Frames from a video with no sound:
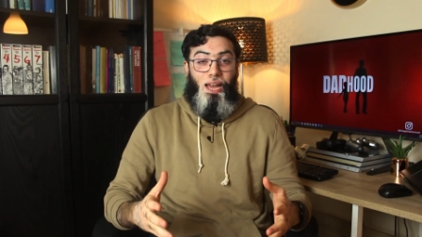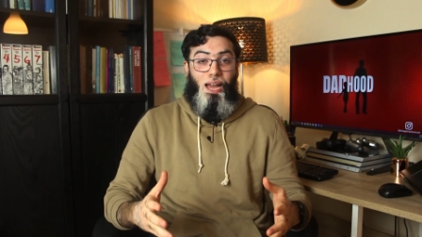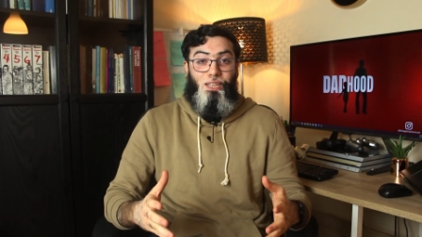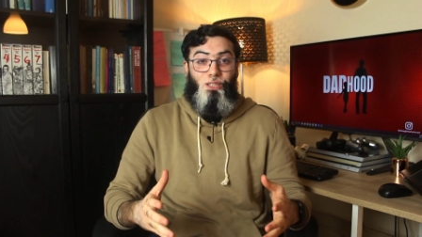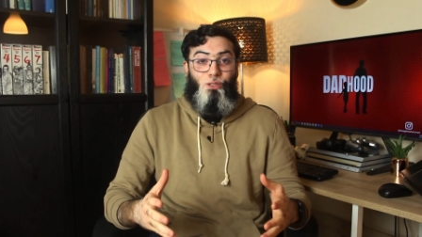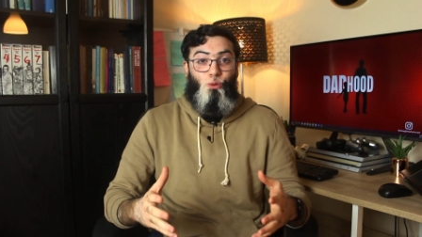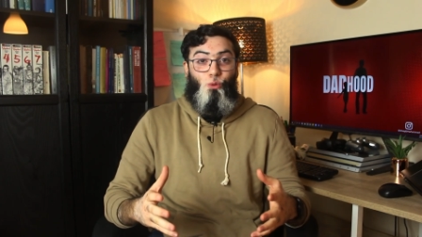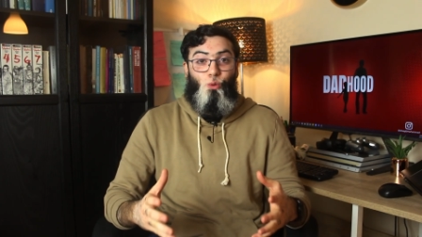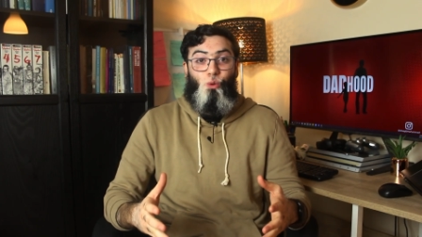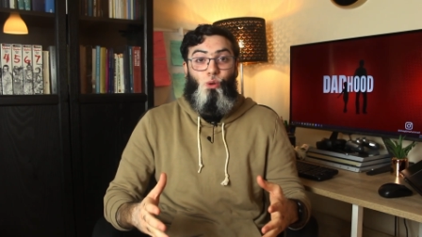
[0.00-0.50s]

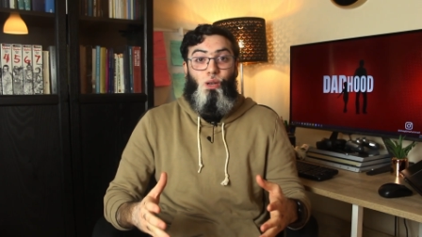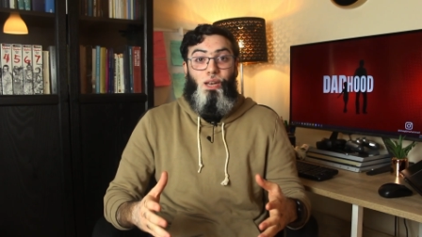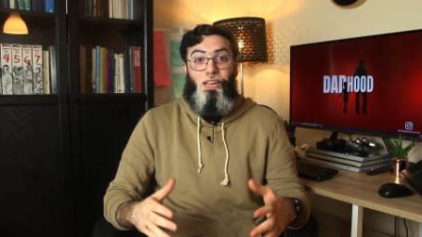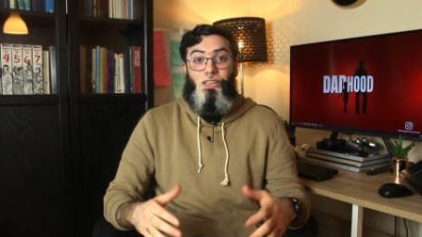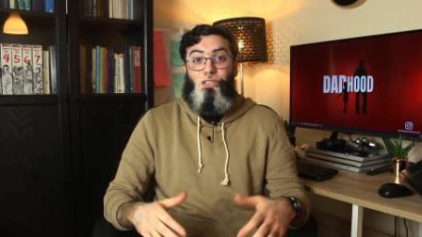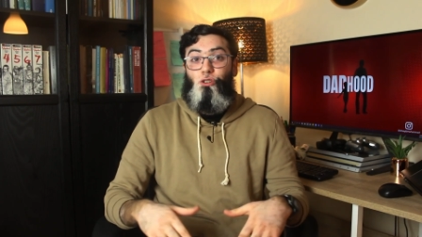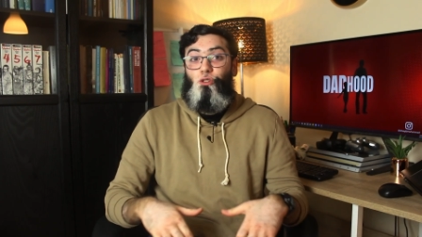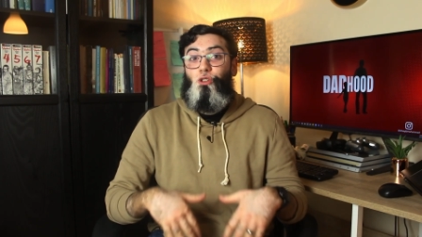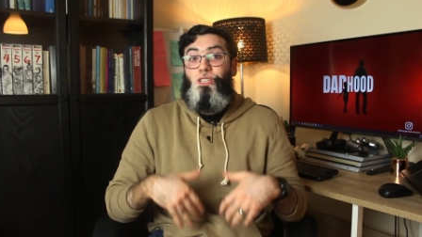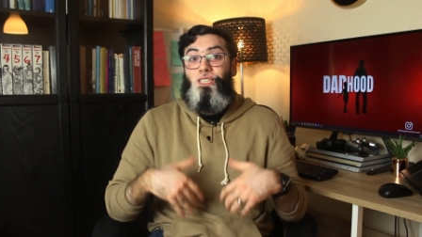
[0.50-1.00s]
at all
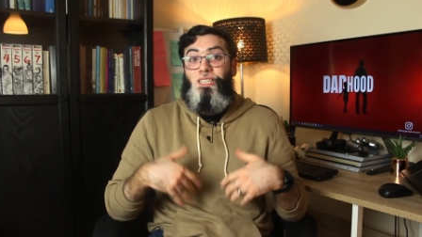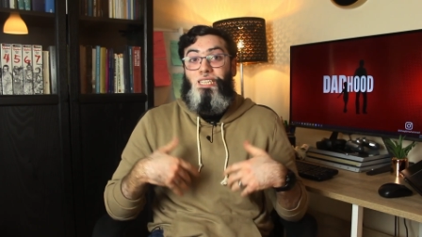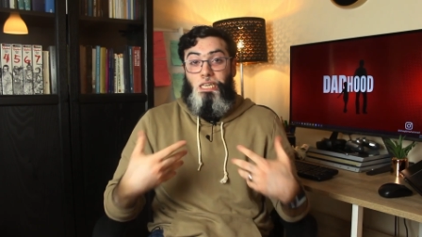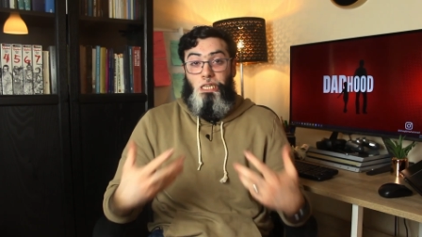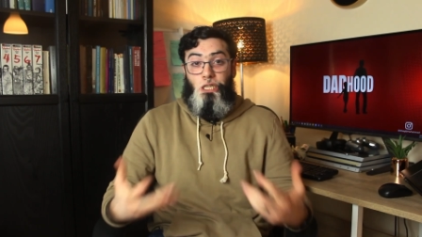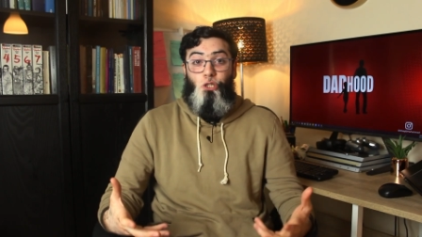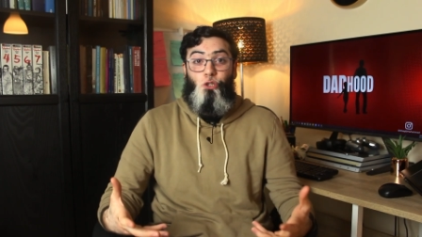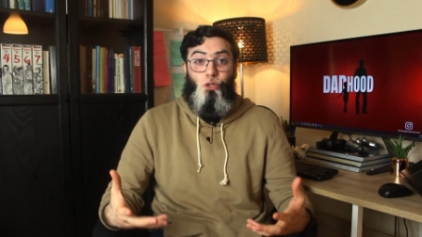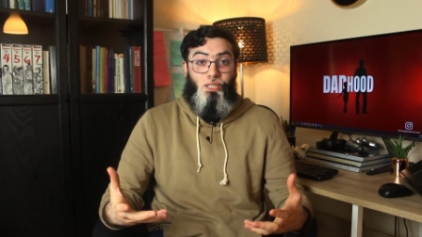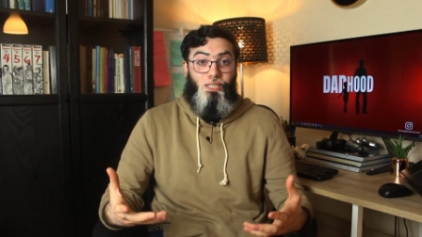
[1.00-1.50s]
and you're just
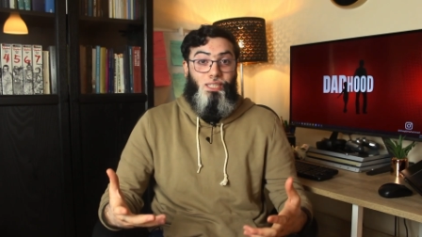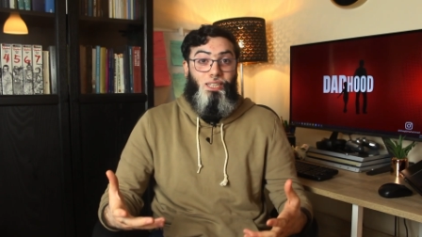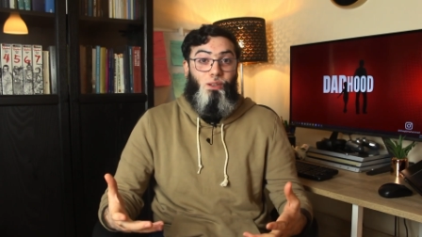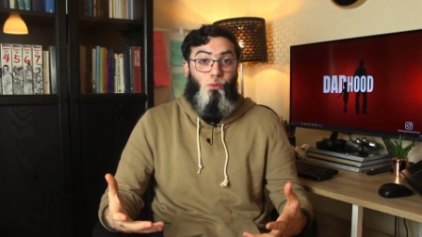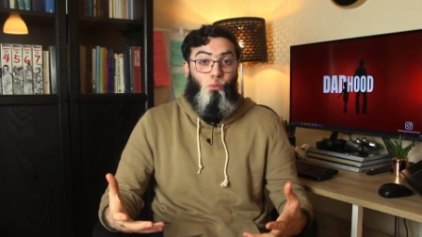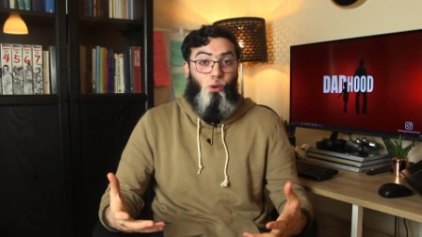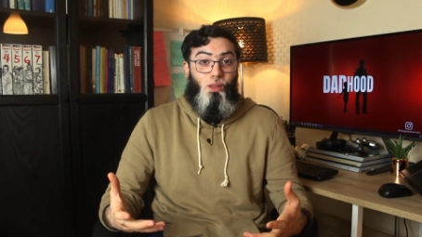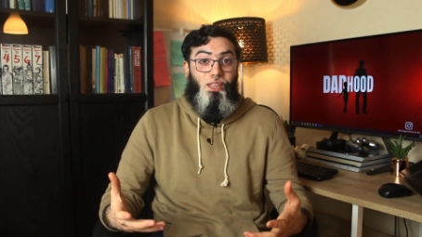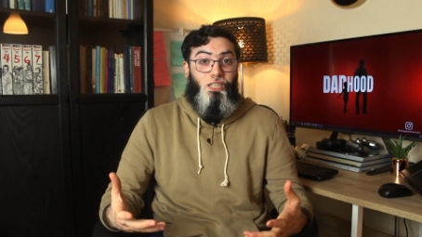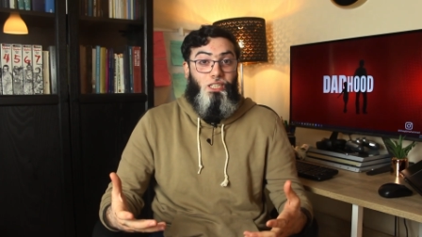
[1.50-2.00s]
interested
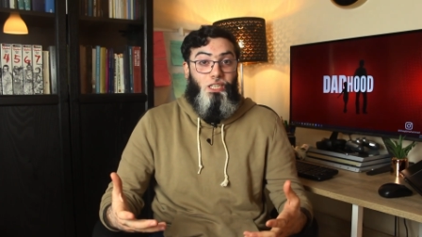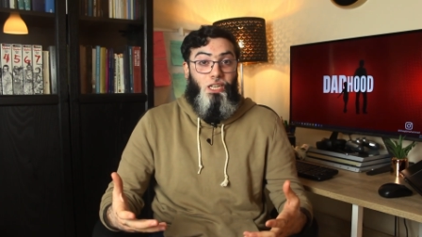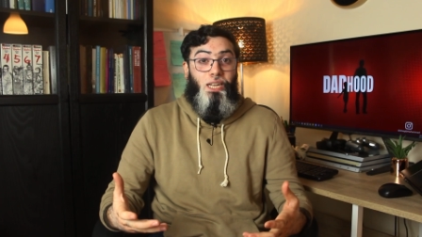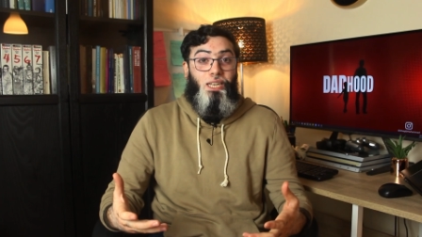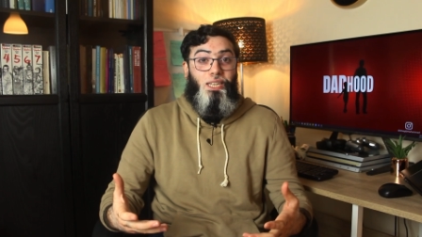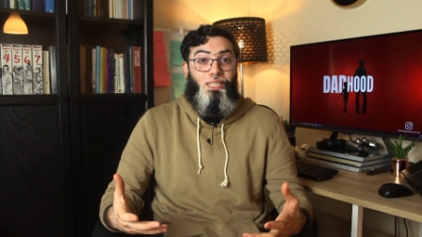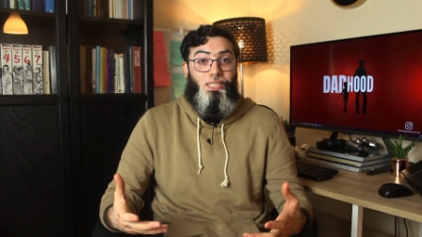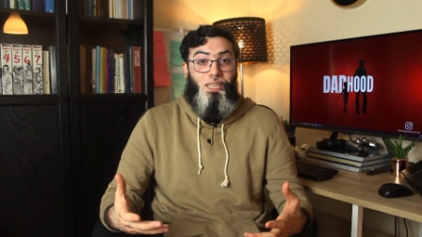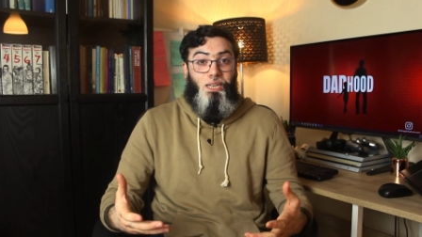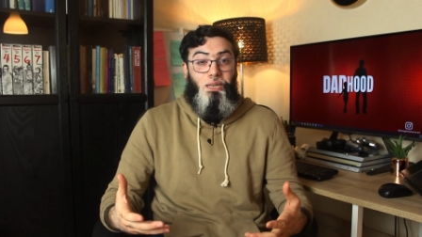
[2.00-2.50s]
in what the
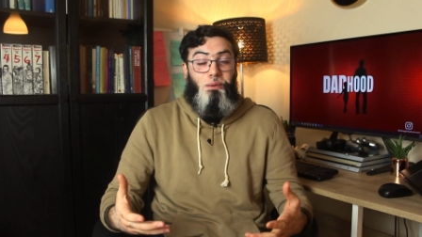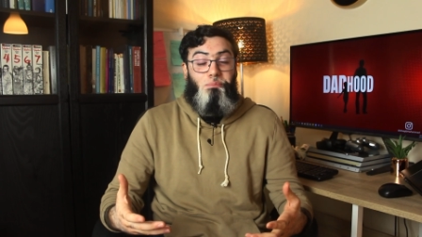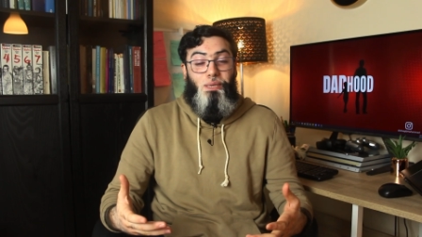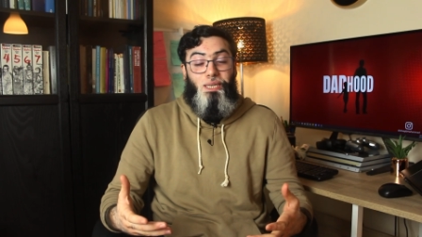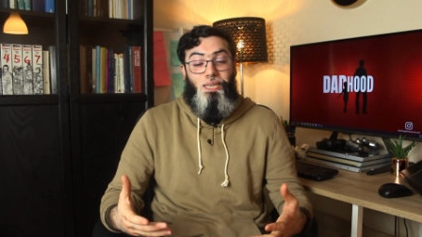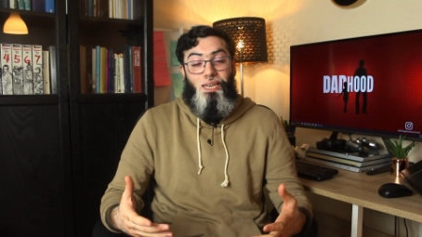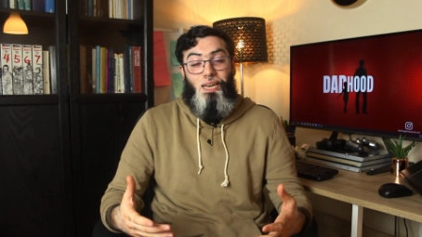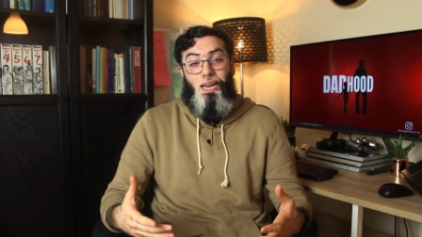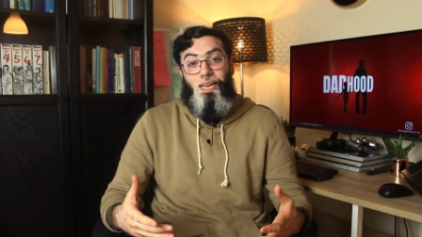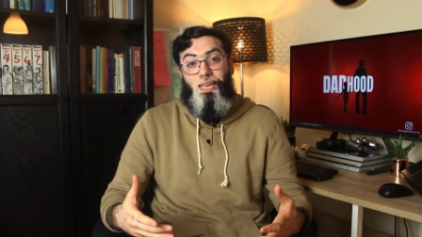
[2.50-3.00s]
journey is going to
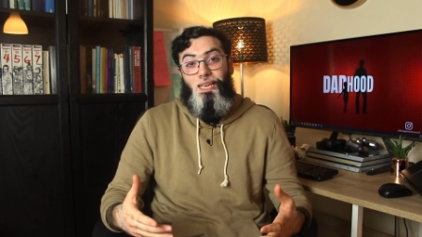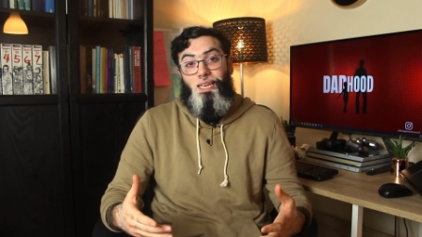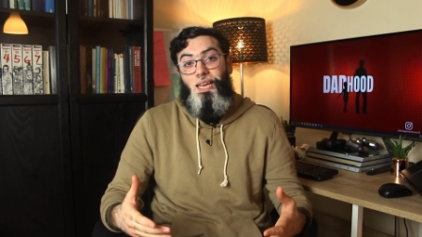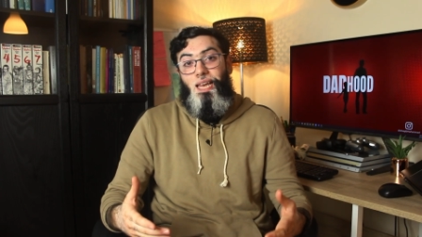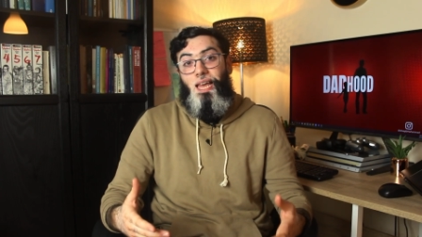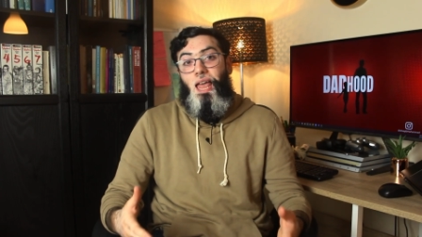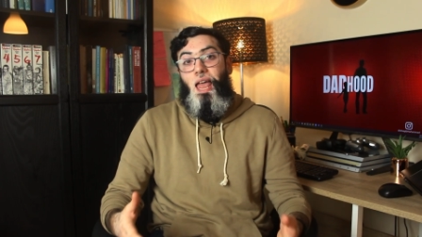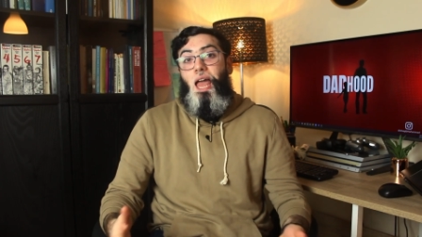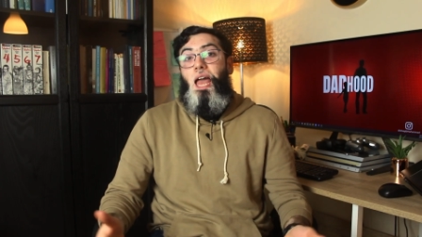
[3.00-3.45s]
be like.